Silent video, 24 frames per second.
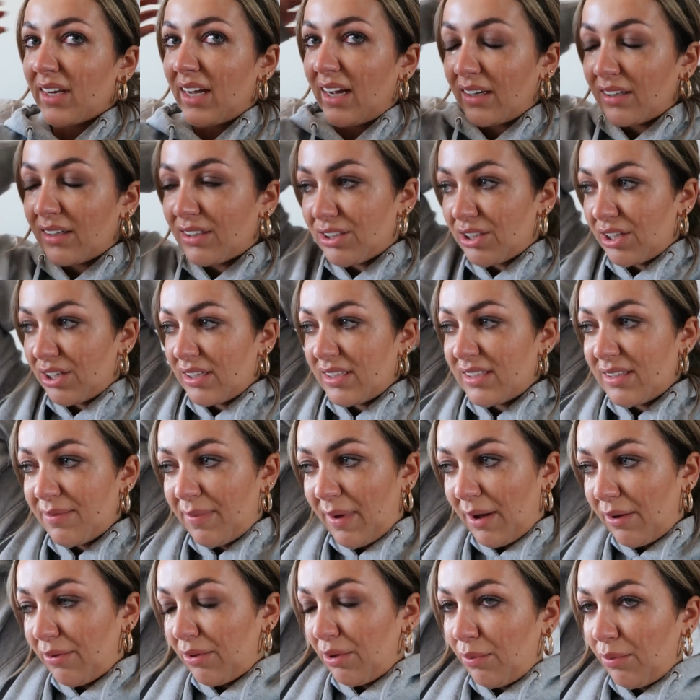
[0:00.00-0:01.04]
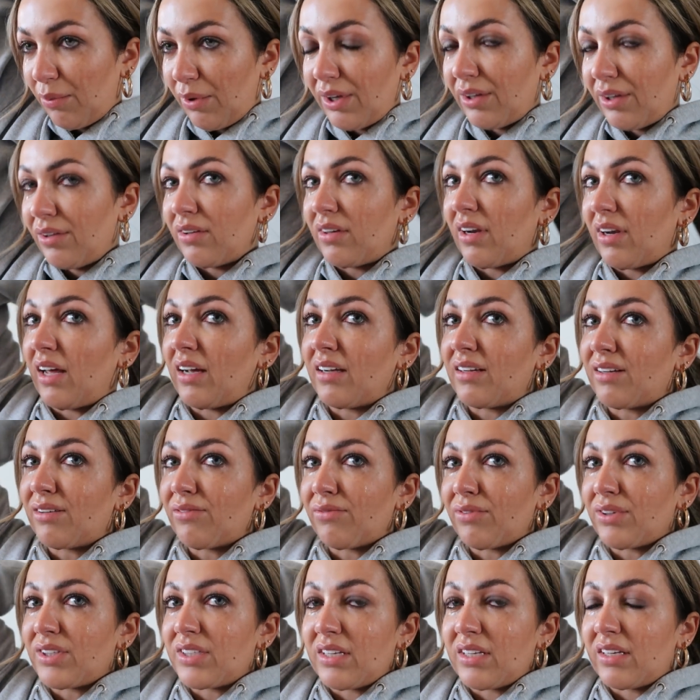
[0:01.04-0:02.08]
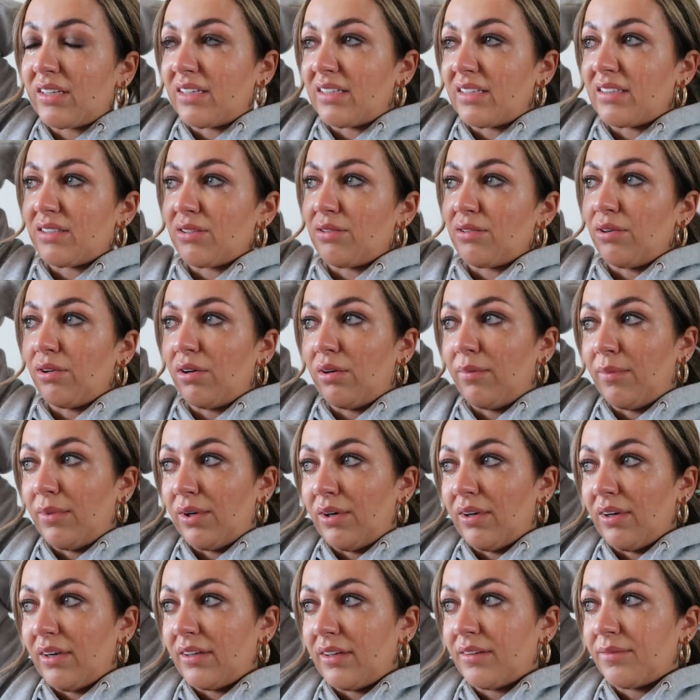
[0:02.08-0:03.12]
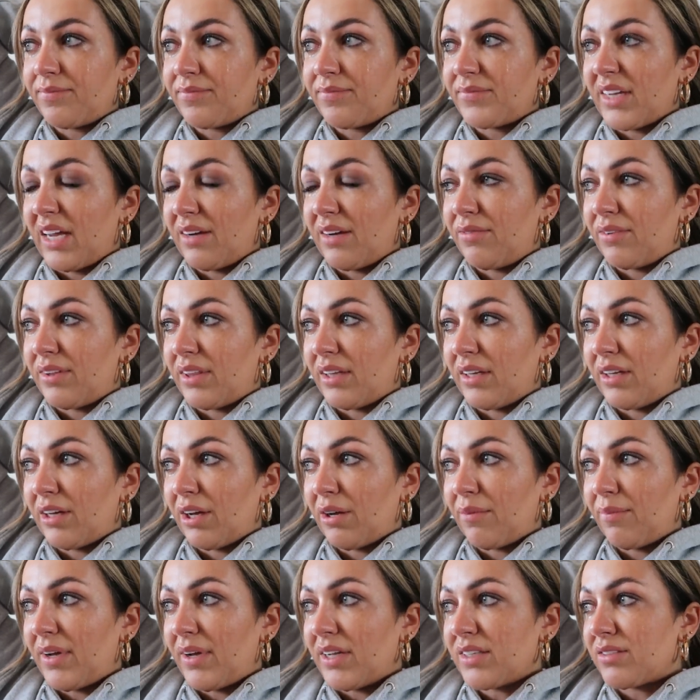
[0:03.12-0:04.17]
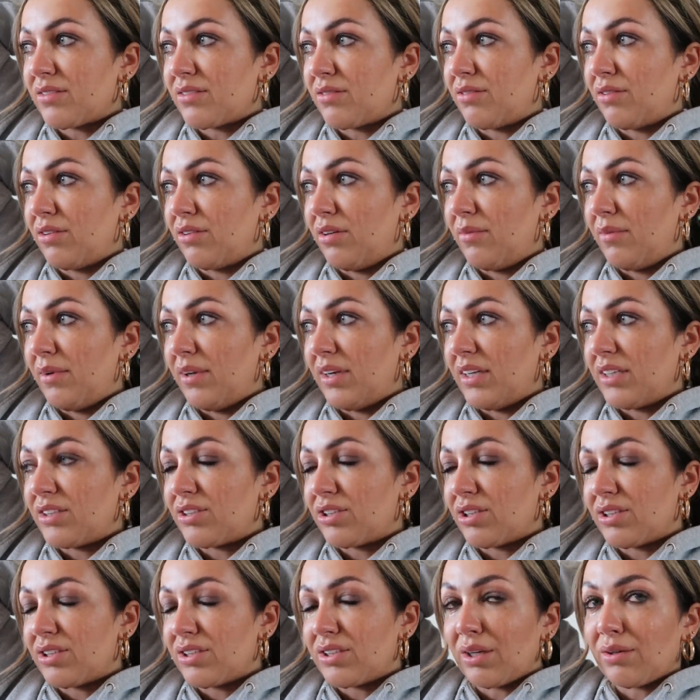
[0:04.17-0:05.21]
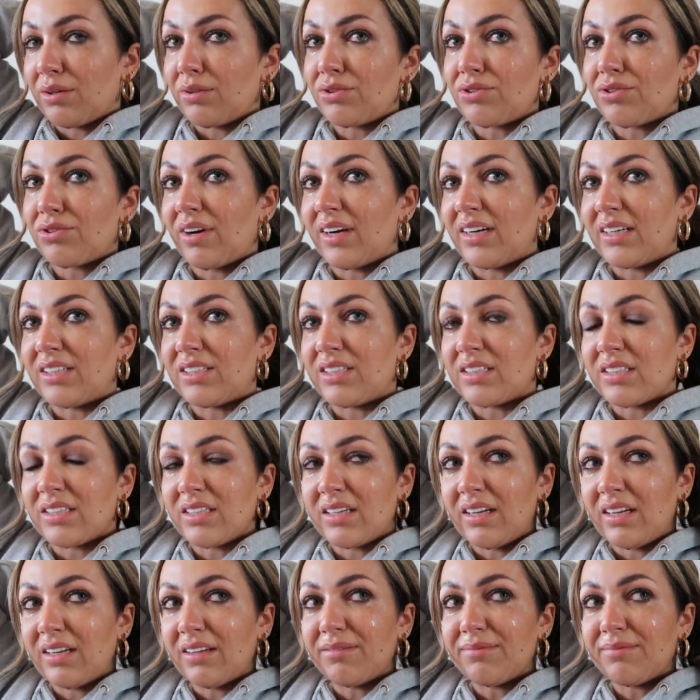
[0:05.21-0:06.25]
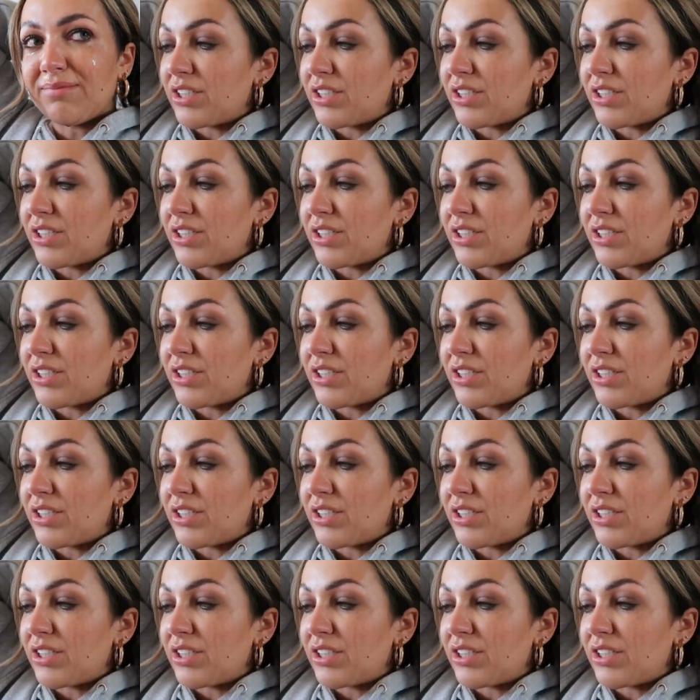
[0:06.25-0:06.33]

anxious about the world like returning to normal and everything going back to normal. It's just so strange, isn't it?